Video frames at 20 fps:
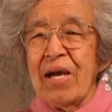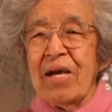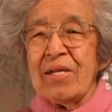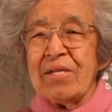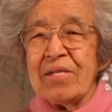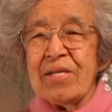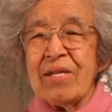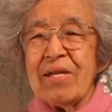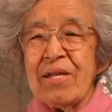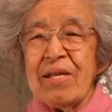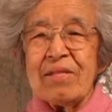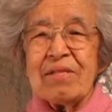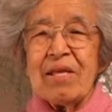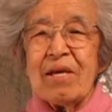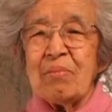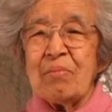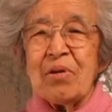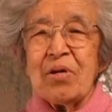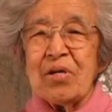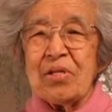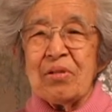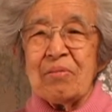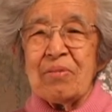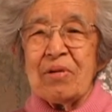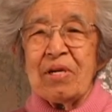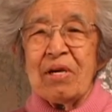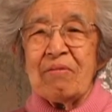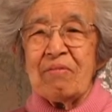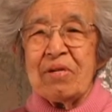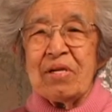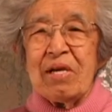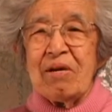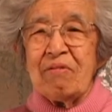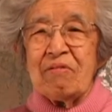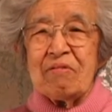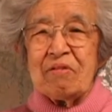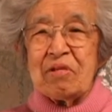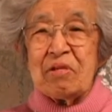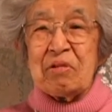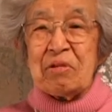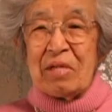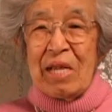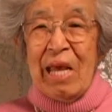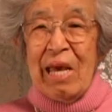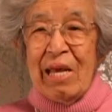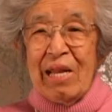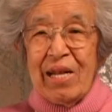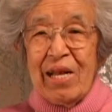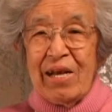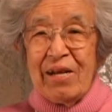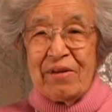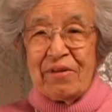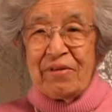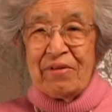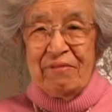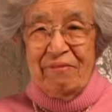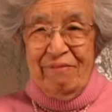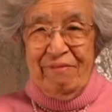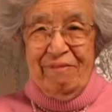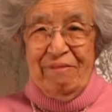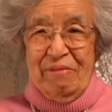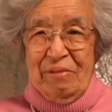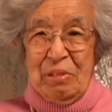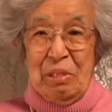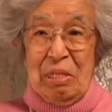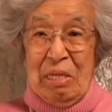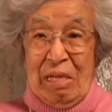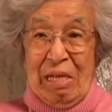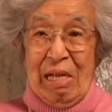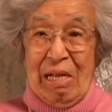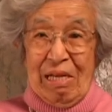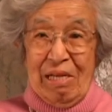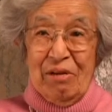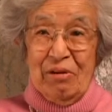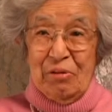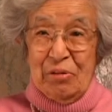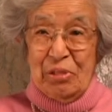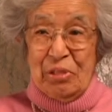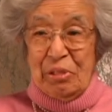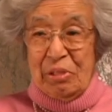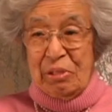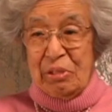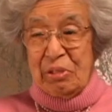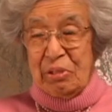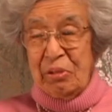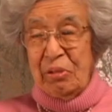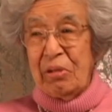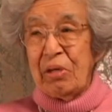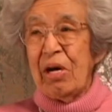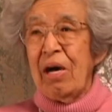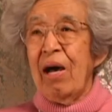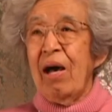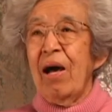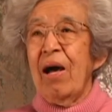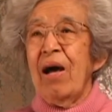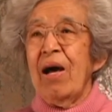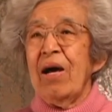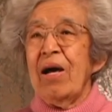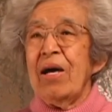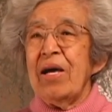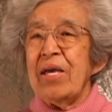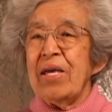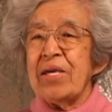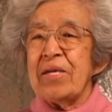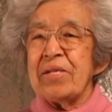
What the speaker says: let that bother me. I mean, I was just glad I was in a nursing school. And